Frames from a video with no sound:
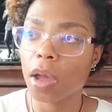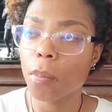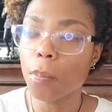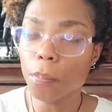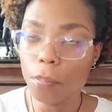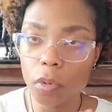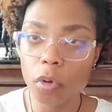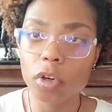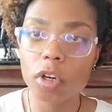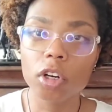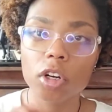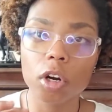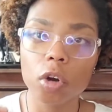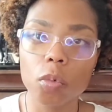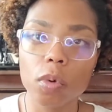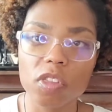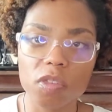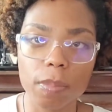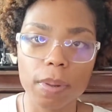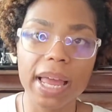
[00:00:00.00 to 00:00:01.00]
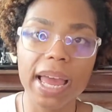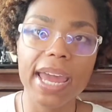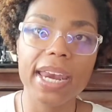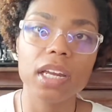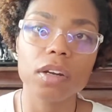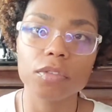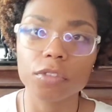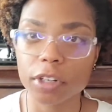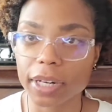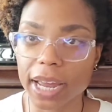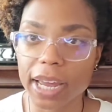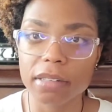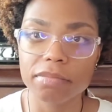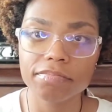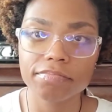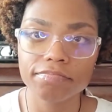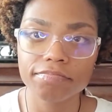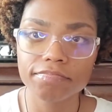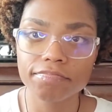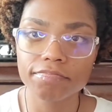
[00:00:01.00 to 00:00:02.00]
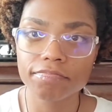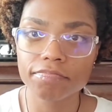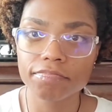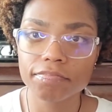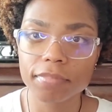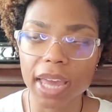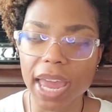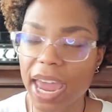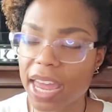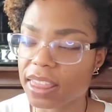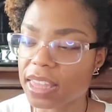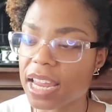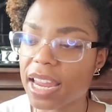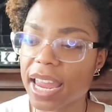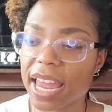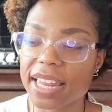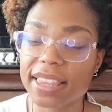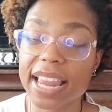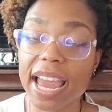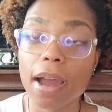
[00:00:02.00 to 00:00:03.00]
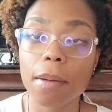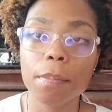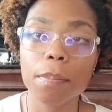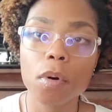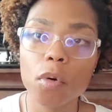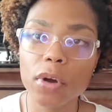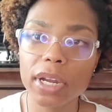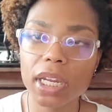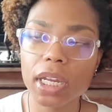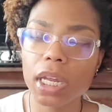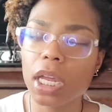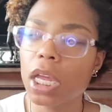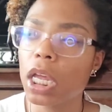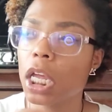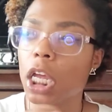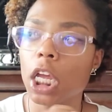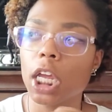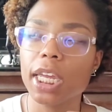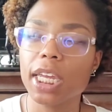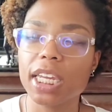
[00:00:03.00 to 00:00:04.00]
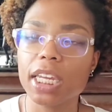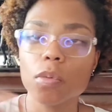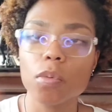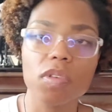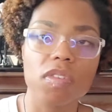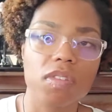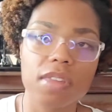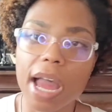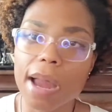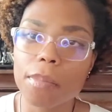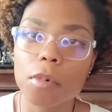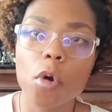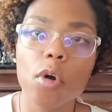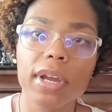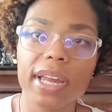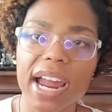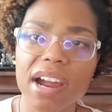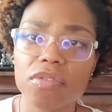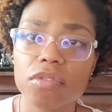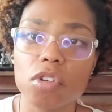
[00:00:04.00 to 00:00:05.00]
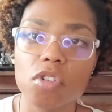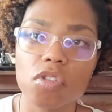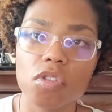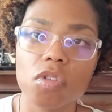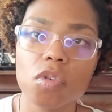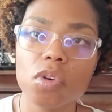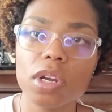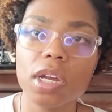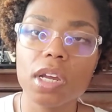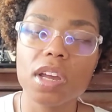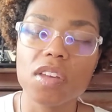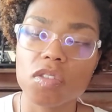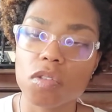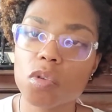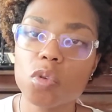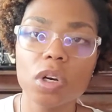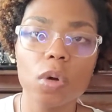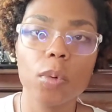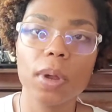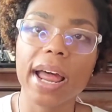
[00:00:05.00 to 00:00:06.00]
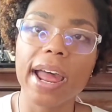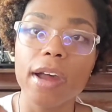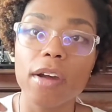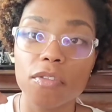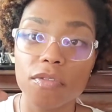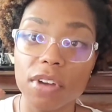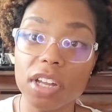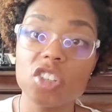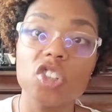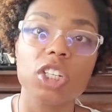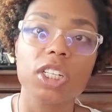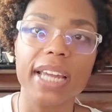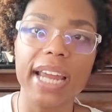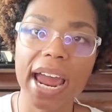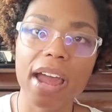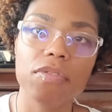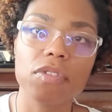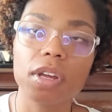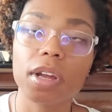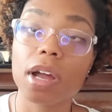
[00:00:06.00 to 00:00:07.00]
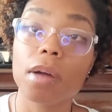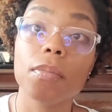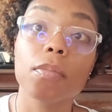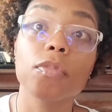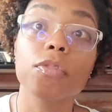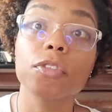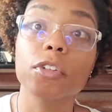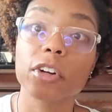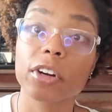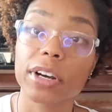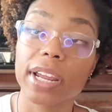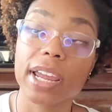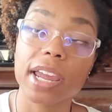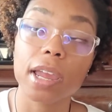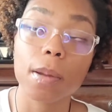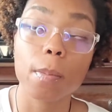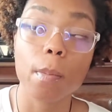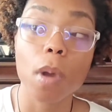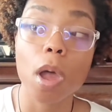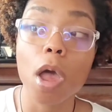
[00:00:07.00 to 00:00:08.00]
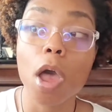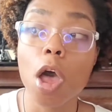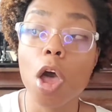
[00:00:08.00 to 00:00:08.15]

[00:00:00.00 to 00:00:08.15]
Mukuro was planning for that. I think at that point he will stop going after Tsuna, because Tsuna will eventually have to come for him.